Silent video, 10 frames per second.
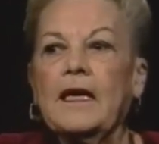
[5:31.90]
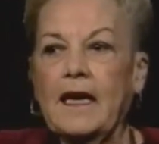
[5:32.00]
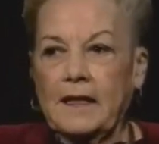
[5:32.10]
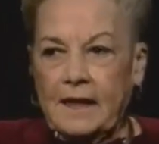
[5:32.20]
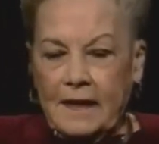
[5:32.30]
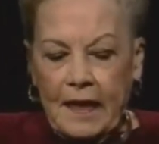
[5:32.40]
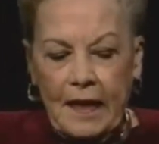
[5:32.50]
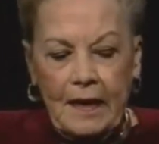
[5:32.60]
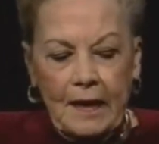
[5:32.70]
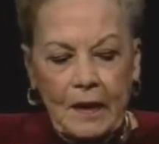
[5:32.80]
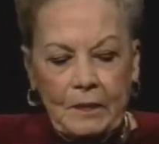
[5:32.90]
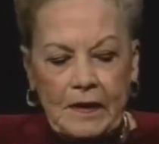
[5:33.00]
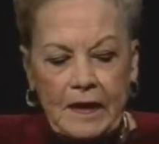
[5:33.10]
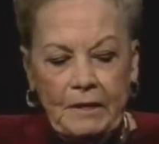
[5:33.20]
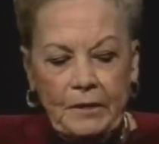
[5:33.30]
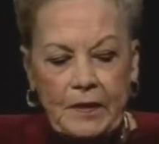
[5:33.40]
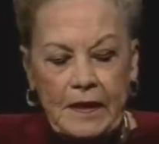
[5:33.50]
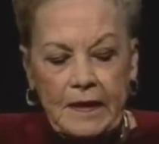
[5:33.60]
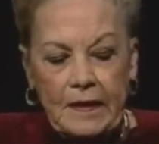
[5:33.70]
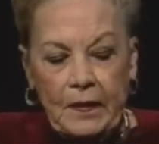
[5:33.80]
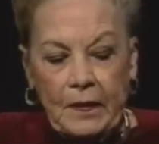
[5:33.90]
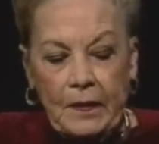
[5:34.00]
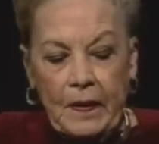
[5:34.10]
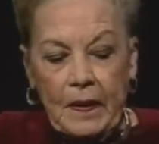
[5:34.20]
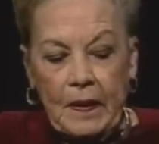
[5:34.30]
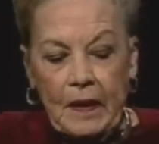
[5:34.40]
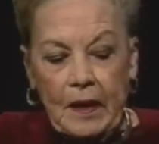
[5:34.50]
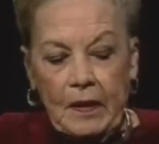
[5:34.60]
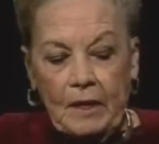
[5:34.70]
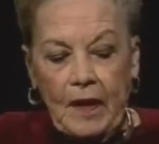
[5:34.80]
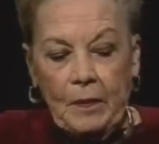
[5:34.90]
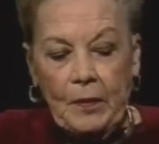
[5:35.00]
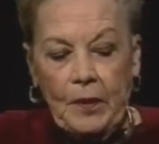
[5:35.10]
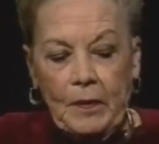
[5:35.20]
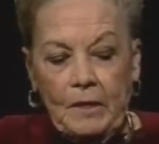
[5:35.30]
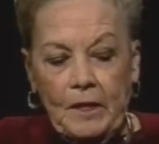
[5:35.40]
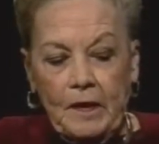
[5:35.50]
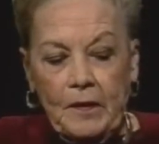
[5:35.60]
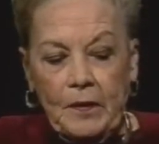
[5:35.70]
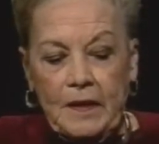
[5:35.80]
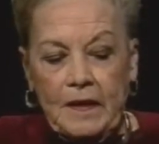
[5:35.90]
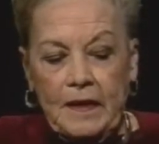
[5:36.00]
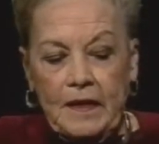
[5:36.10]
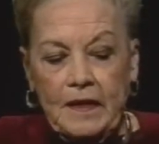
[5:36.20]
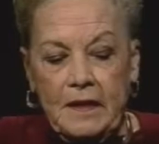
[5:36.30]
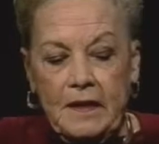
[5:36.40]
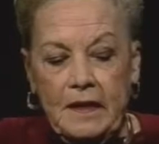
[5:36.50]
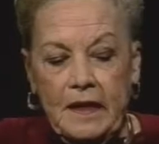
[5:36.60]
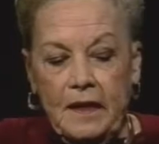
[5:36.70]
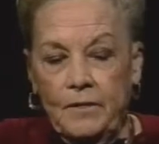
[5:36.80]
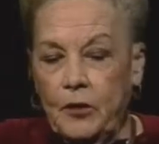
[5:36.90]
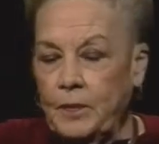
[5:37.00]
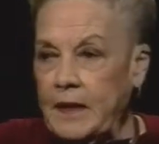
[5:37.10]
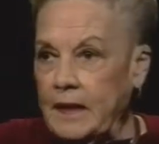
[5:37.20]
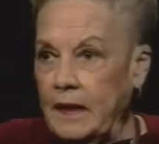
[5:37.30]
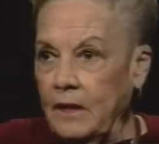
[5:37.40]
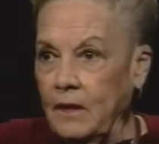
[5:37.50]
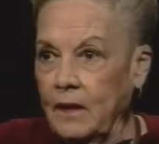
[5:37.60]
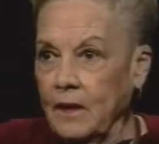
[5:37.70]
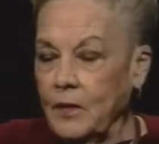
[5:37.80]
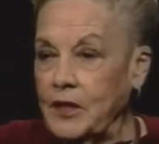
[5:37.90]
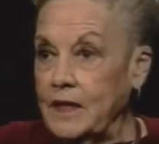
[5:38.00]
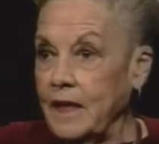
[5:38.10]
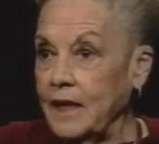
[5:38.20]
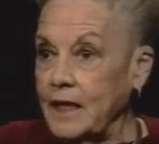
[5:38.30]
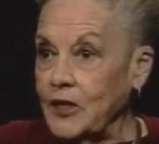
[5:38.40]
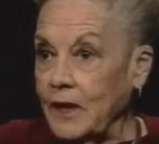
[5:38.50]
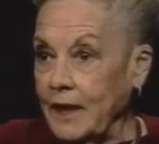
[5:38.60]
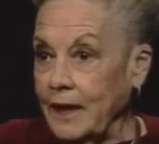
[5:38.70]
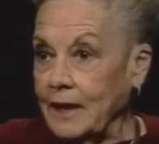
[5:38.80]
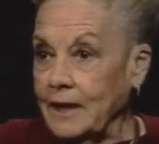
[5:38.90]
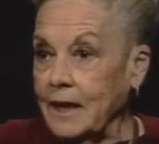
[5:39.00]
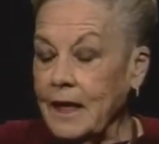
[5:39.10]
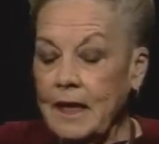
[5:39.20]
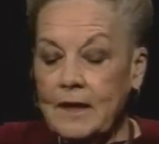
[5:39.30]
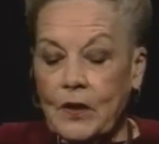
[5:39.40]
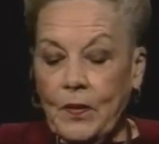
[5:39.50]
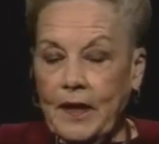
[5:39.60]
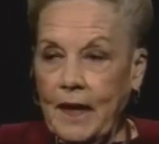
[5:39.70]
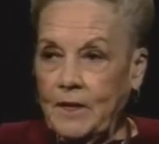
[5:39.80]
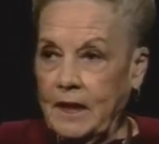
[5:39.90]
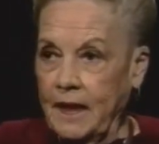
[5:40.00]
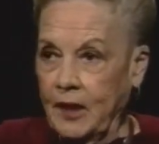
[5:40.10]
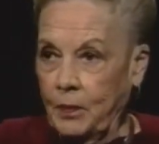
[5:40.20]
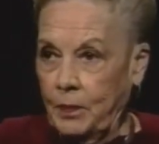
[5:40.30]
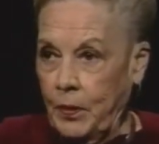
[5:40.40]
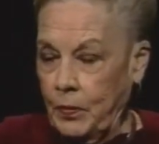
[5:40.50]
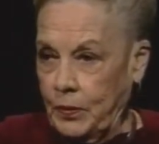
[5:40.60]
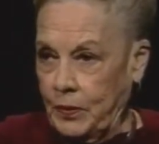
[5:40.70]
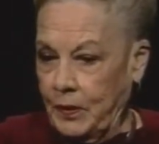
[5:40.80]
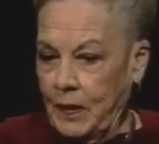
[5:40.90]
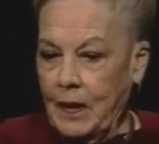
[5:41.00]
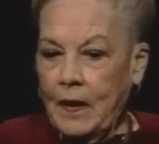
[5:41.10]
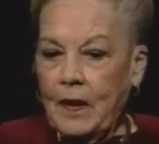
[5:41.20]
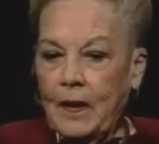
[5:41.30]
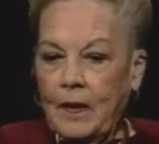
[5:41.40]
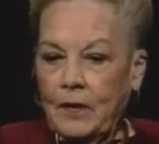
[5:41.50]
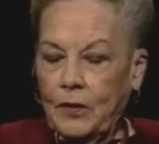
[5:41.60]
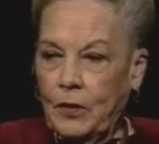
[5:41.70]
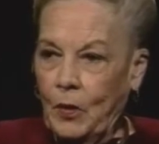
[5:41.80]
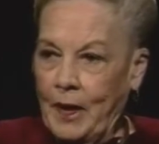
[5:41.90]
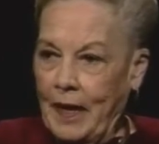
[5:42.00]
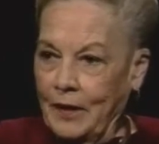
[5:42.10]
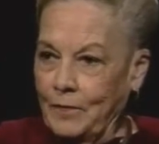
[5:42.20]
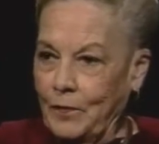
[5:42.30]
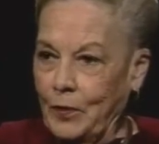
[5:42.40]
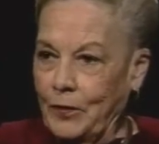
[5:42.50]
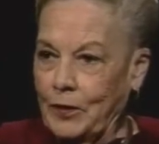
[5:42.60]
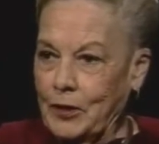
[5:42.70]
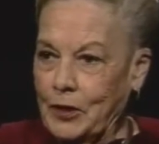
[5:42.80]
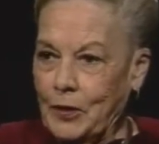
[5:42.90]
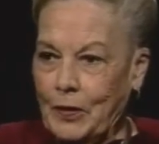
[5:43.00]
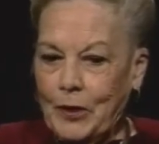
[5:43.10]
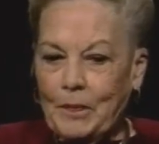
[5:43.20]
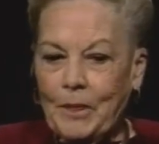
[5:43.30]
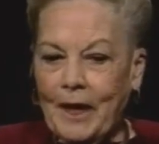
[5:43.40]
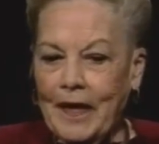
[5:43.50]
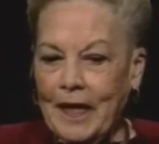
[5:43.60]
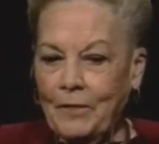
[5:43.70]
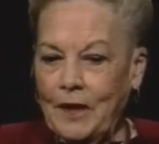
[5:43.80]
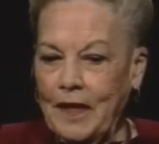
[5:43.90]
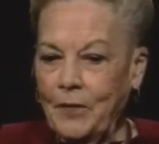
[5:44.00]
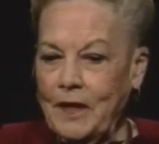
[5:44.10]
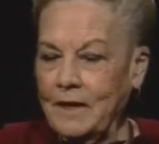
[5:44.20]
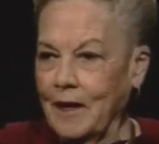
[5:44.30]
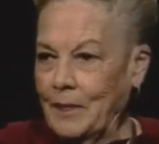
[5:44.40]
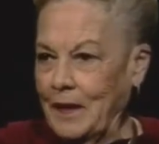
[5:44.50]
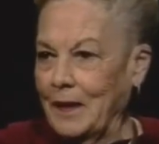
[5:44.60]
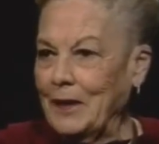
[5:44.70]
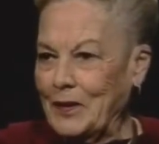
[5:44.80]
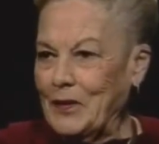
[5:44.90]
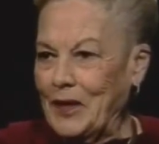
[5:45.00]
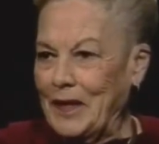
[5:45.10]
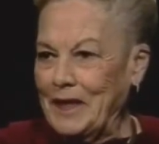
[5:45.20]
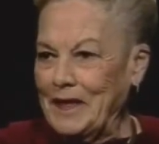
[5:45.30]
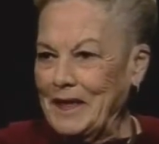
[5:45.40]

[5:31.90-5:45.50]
Yes, I ended up in San Francisco. Uh, at that point, my father was stationed at Fort McDowell, which is on Angel Island. So we'd have to take a boat to go back and forth to shore. And every day we stopped at Alcatraz.